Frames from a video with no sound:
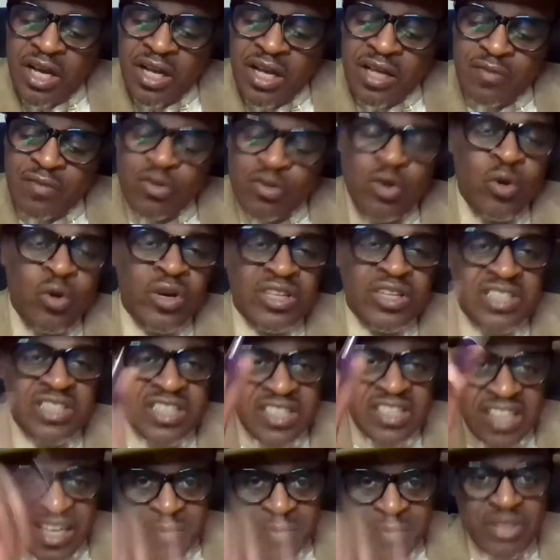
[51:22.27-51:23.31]
You are
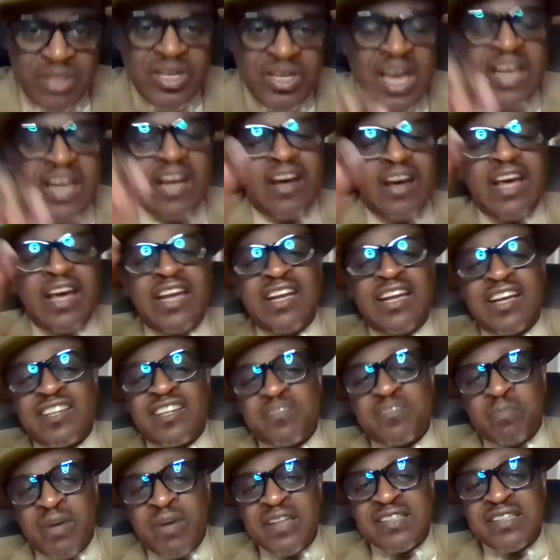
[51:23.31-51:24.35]
his image and an
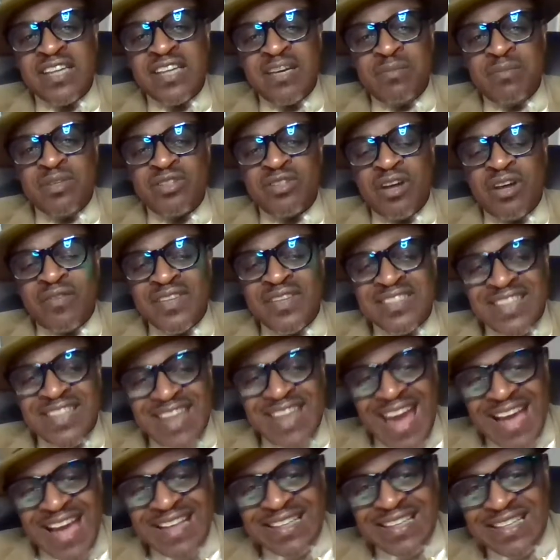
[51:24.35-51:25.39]
express image of his
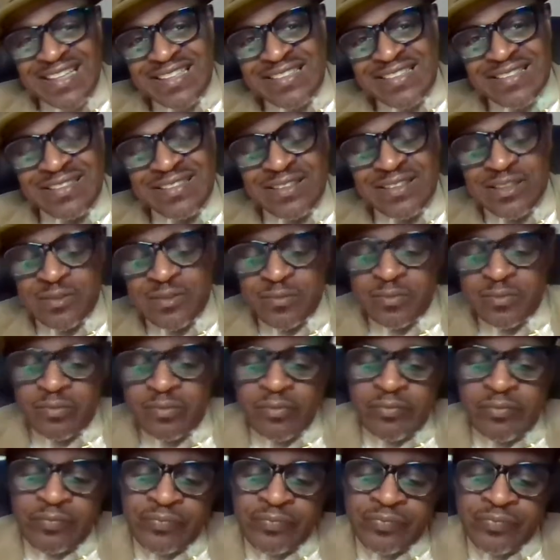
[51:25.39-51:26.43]
likeness.
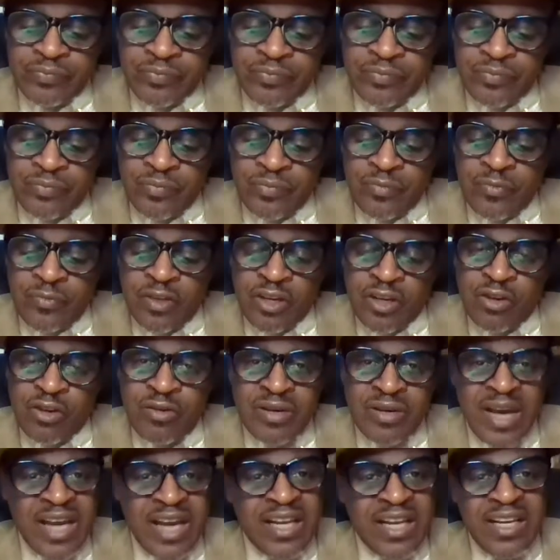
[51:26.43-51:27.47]

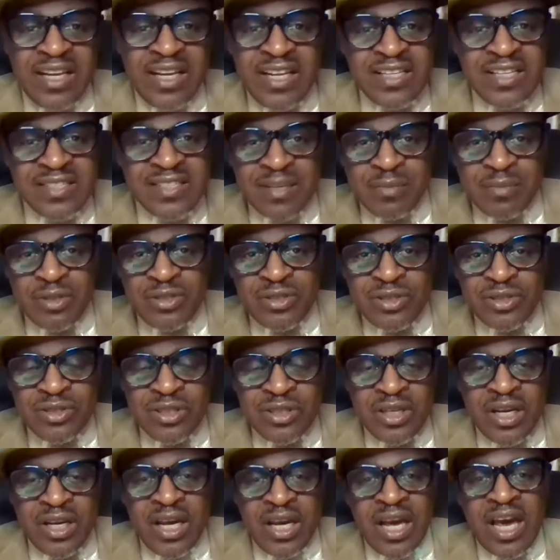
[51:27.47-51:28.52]
Created in his image
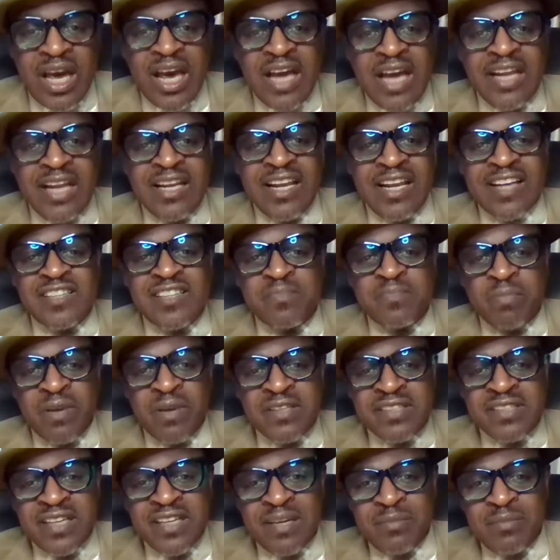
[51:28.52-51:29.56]
and an
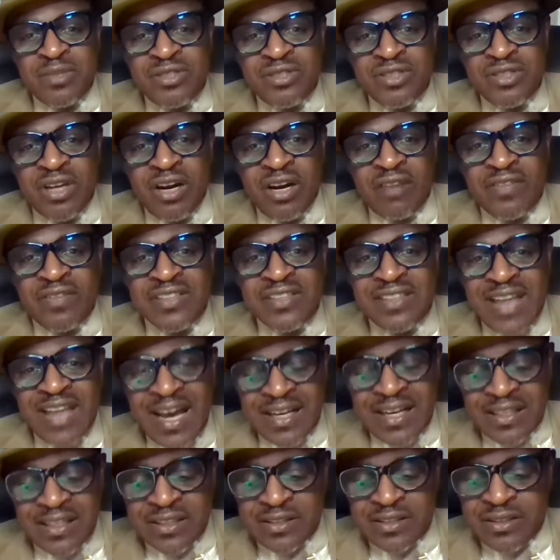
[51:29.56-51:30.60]
express image of his
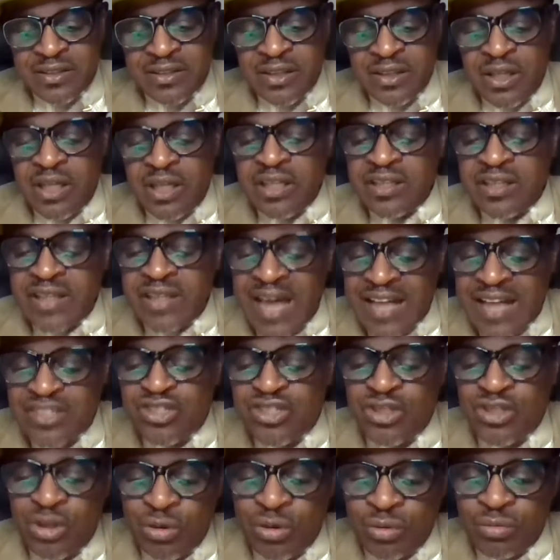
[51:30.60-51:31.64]
likeness. That's
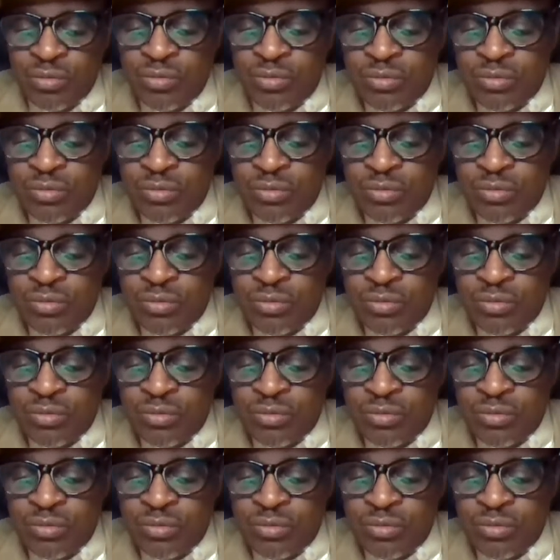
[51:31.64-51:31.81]
you.